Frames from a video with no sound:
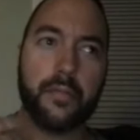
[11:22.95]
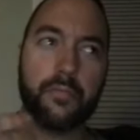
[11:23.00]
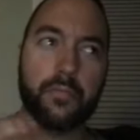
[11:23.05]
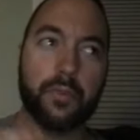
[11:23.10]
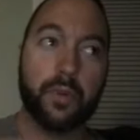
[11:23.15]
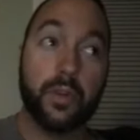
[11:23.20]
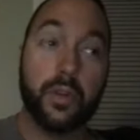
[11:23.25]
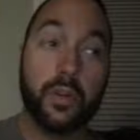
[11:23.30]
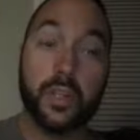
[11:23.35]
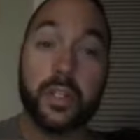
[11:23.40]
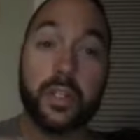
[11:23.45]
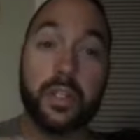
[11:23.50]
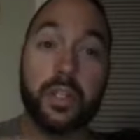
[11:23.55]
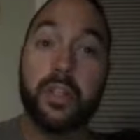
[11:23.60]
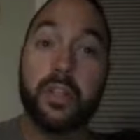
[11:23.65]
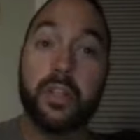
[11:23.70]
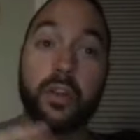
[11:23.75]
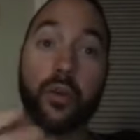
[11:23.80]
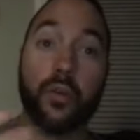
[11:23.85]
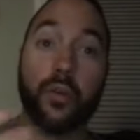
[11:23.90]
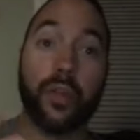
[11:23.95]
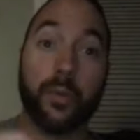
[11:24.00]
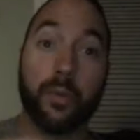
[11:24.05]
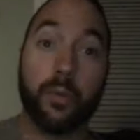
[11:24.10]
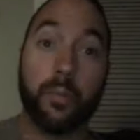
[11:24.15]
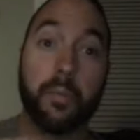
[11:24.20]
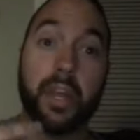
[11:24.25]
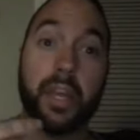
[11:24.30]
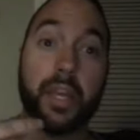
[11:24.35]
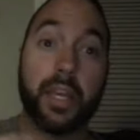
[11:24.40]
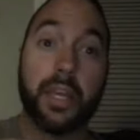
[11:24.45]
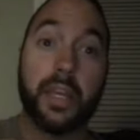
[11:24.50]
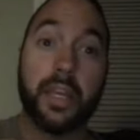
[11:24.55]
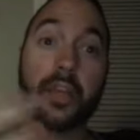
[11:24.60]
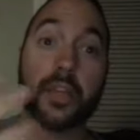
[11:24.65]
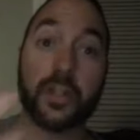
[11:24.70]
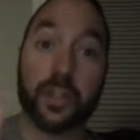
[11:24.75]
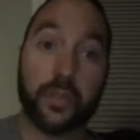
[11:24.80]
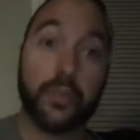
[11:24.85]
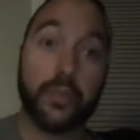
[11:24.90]
really didn't know they were making
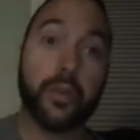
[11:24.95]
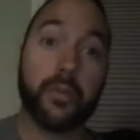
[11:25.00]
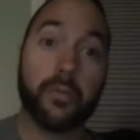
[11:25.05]
history,